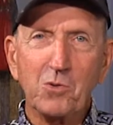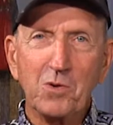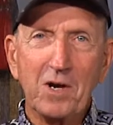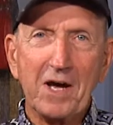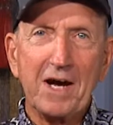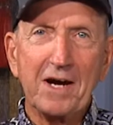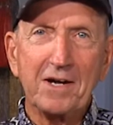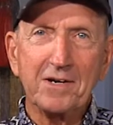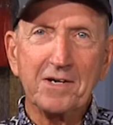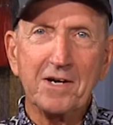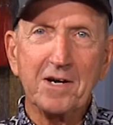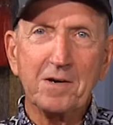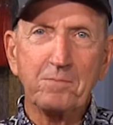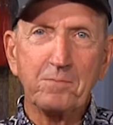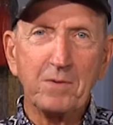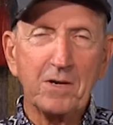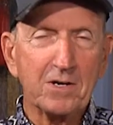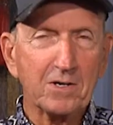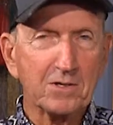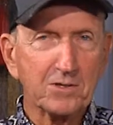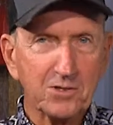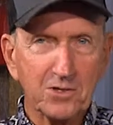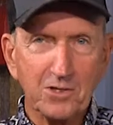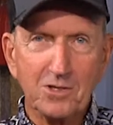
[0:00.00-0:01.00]
lined up
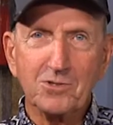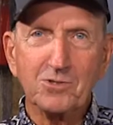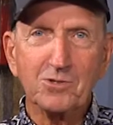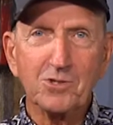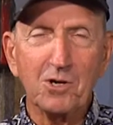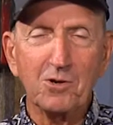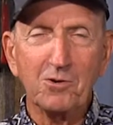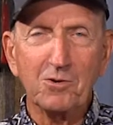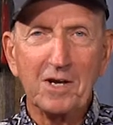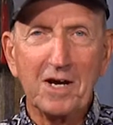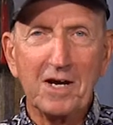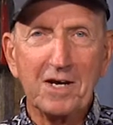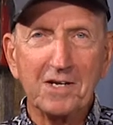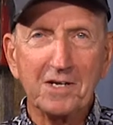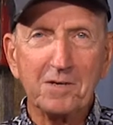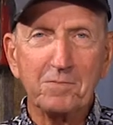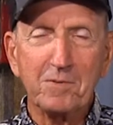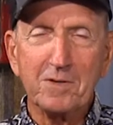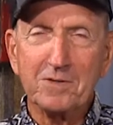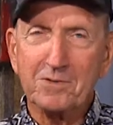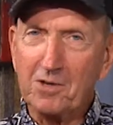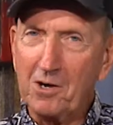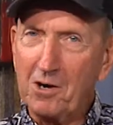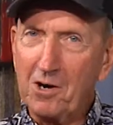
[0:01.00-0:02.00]
and a good show lined
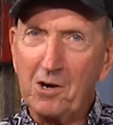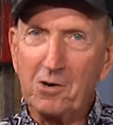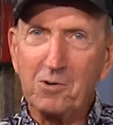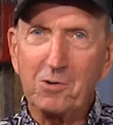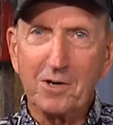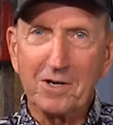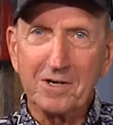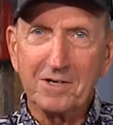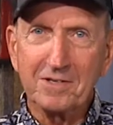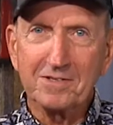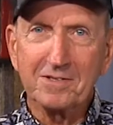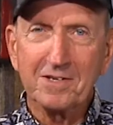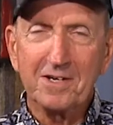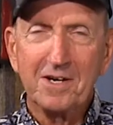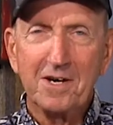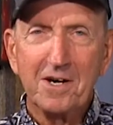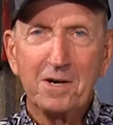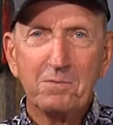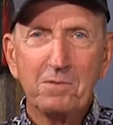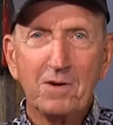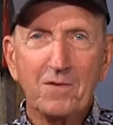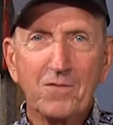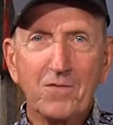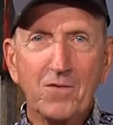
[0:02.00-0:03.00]
up as always.
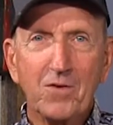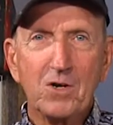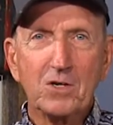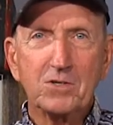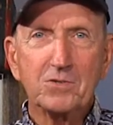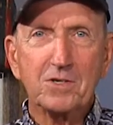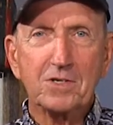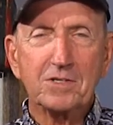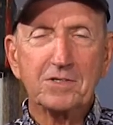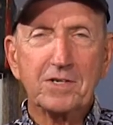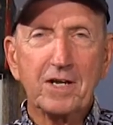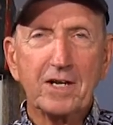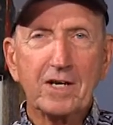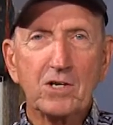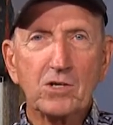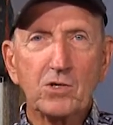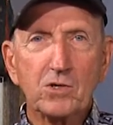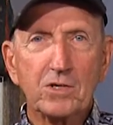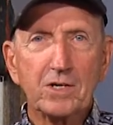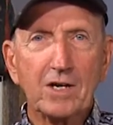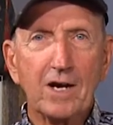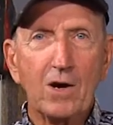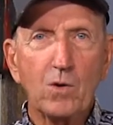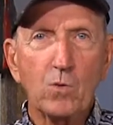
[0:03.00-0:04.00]
But first, let's take a
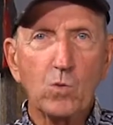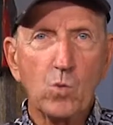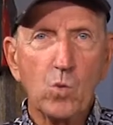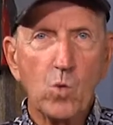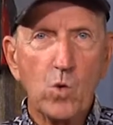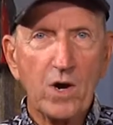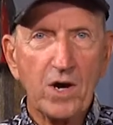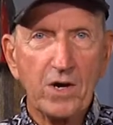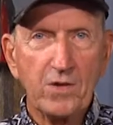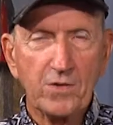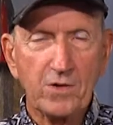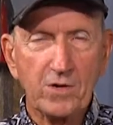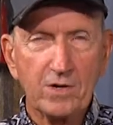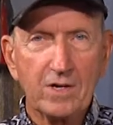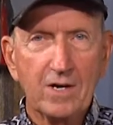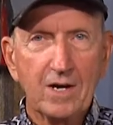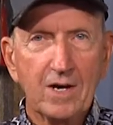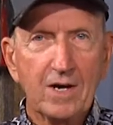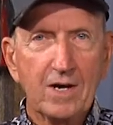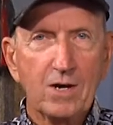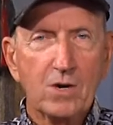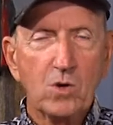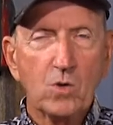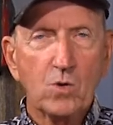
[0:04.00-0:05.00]
look at our weather
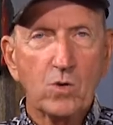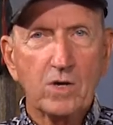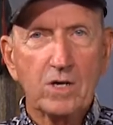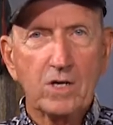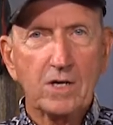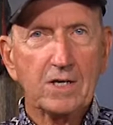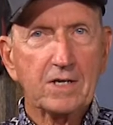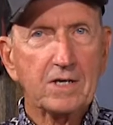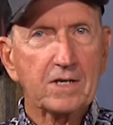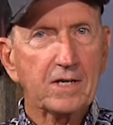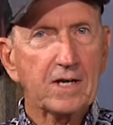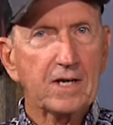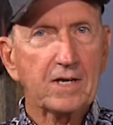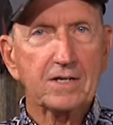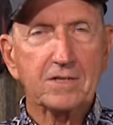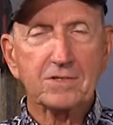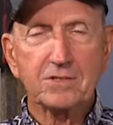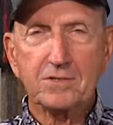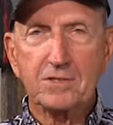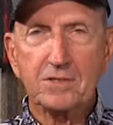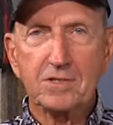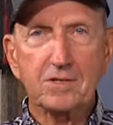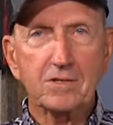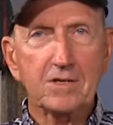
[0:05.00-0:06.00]
we're looking at
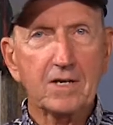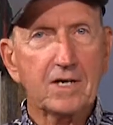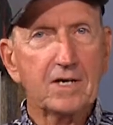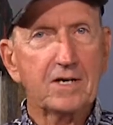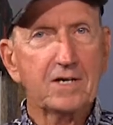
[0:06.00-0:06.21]
it's still